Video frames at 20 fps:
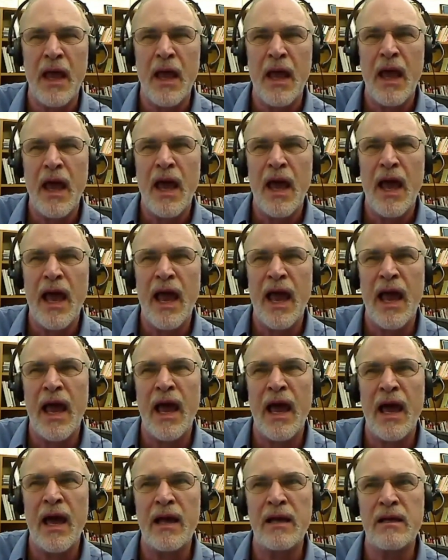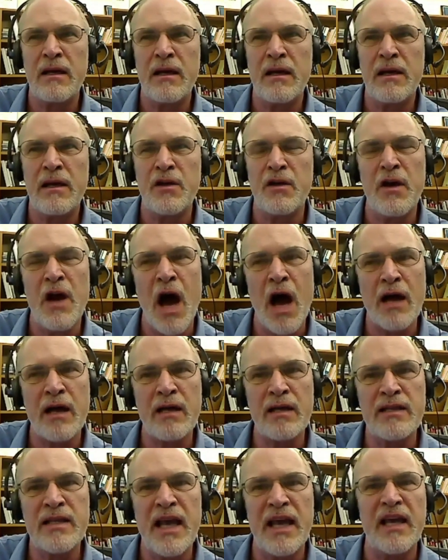And you're not going to
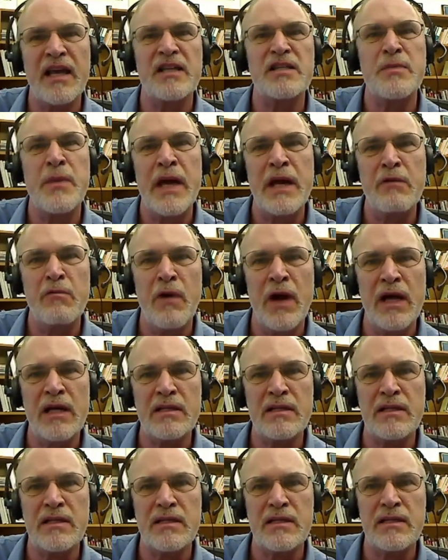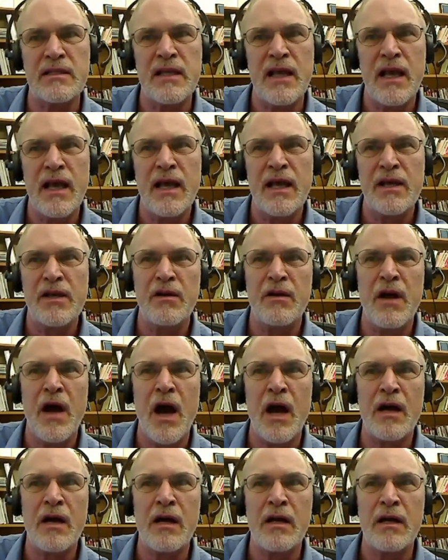take as many risks. You're not
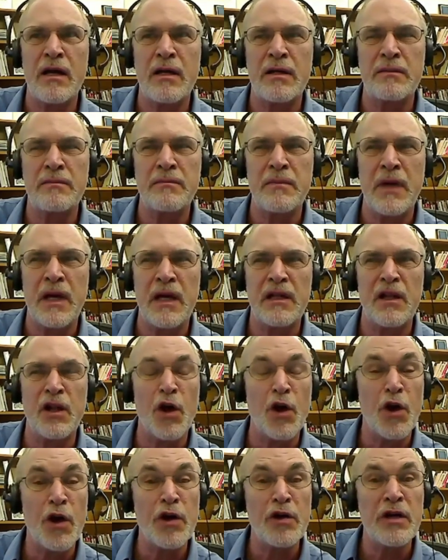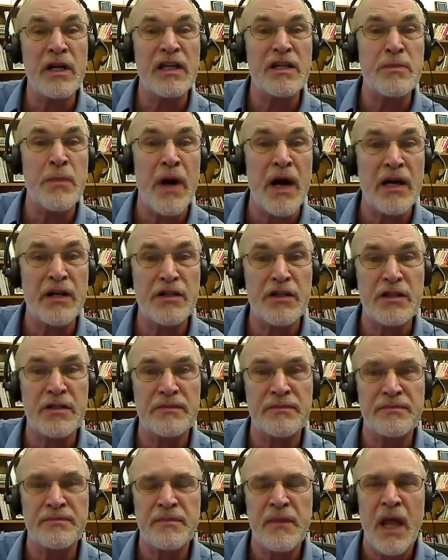going to learn as much.
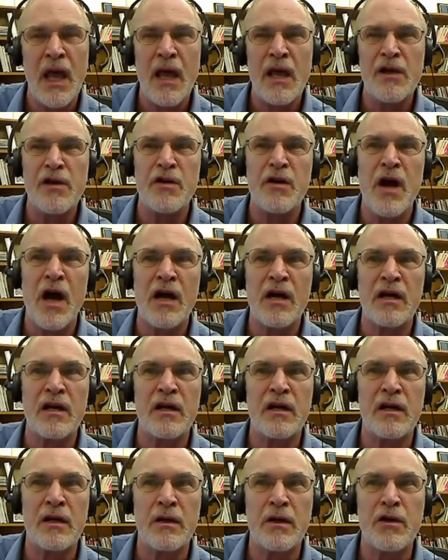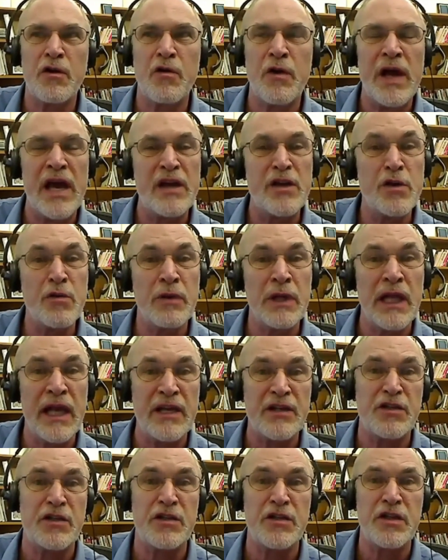You're not going to create new
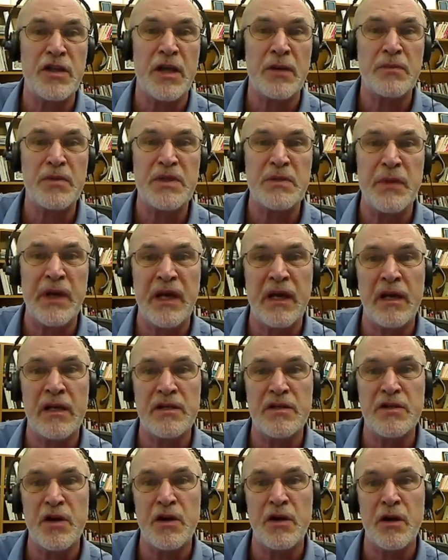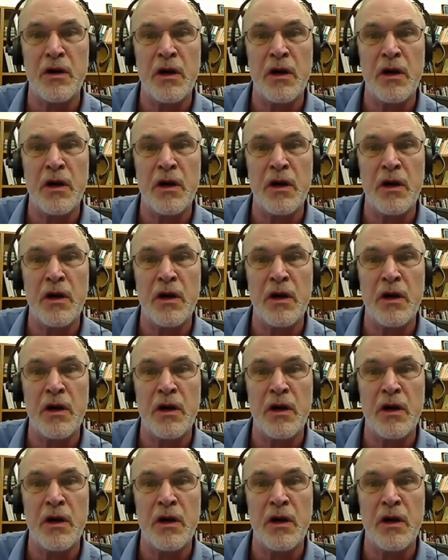relationships because you're